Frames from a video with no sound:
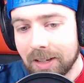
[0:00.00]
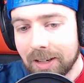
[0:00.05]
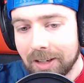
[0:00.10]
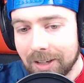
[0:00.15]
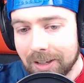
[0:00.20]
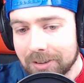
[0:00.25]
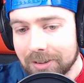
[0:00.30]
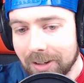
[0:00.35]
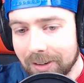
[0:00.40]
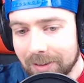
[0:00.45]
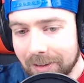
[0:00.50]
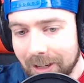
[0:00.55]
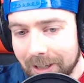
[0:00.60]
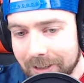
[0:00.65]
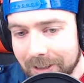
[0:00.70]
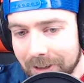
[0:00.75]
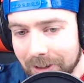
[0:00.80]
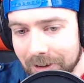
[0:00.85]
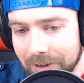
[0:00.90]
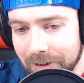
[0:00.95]
It's not like
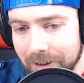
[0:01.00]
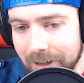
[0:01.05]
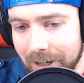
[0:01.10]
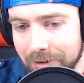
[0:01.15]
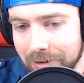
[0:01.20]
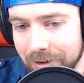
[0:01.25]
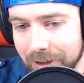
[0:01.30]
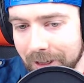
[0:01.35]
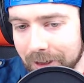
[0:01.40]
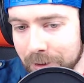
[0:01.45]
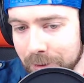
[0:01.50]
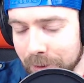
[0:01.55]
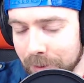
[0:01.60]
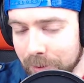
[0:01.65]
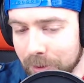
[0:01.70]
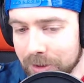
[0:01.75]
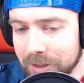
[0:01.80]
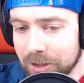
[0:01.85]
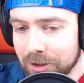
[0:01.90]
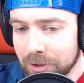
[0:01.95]
the other, I forget who it
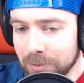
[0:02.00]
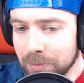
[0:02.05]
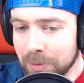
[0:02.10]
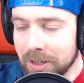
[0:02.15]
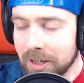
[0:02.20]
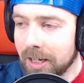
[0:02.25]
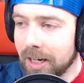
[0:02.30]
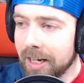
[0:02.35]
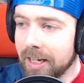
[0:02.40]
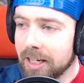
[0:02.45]
was that submitted today.